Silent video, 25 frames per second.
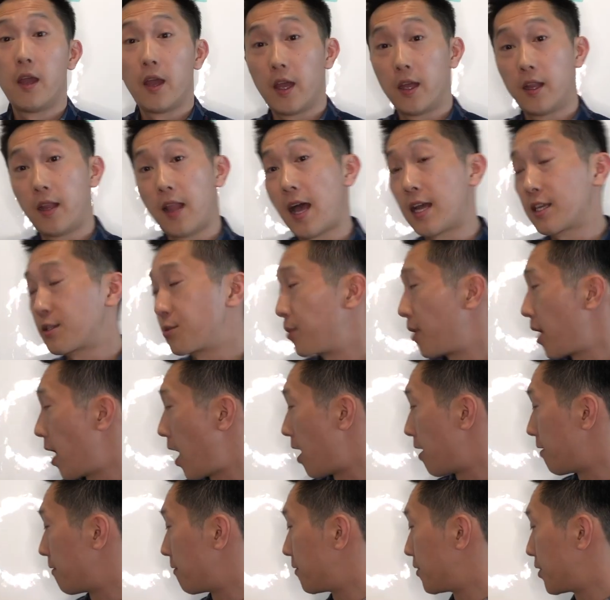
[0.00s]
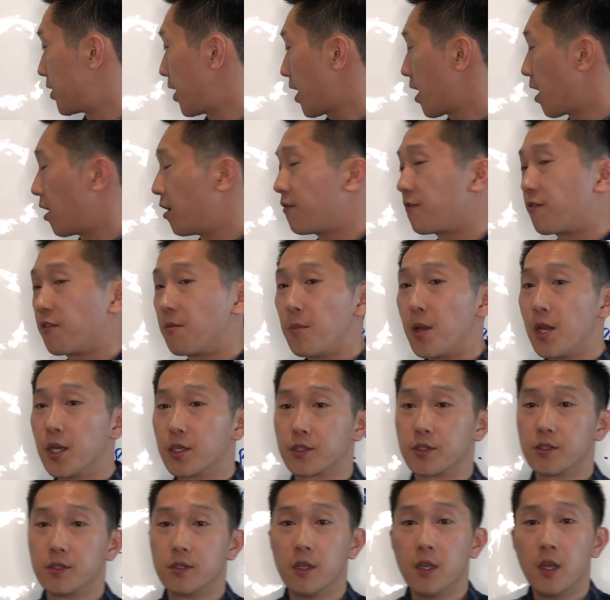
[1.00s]
And last, we have checkout
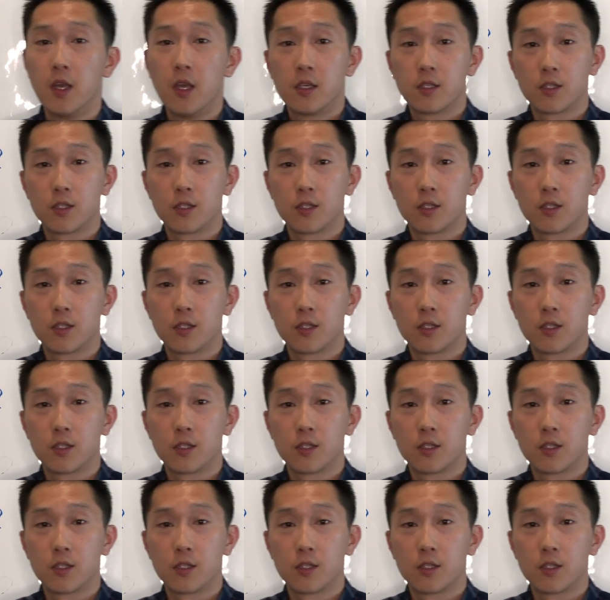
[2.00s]
information.